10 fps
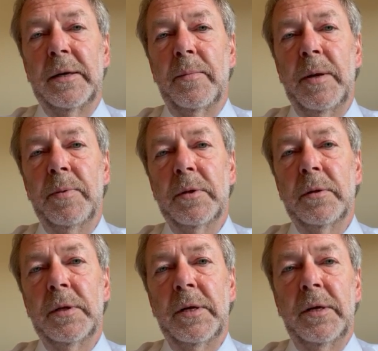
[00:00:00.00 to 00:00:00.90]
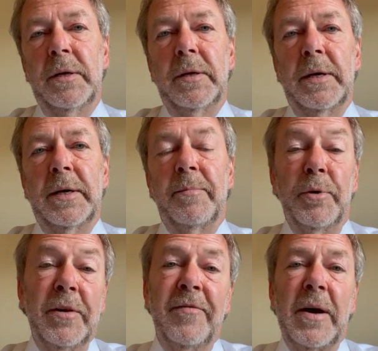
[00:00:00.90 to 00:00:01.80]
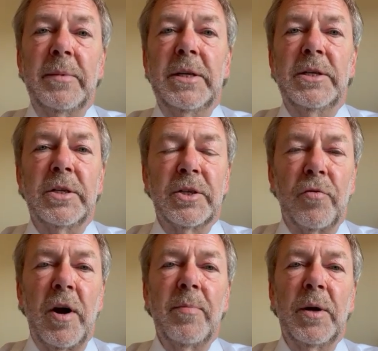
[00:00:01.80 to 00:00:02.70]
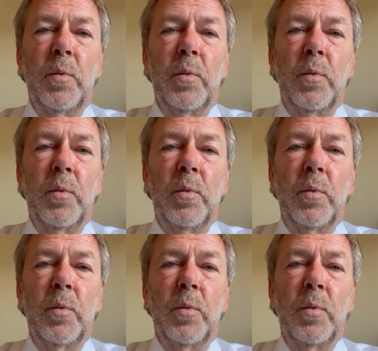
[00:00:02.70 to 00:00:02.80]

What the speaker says: People, bereaved families describing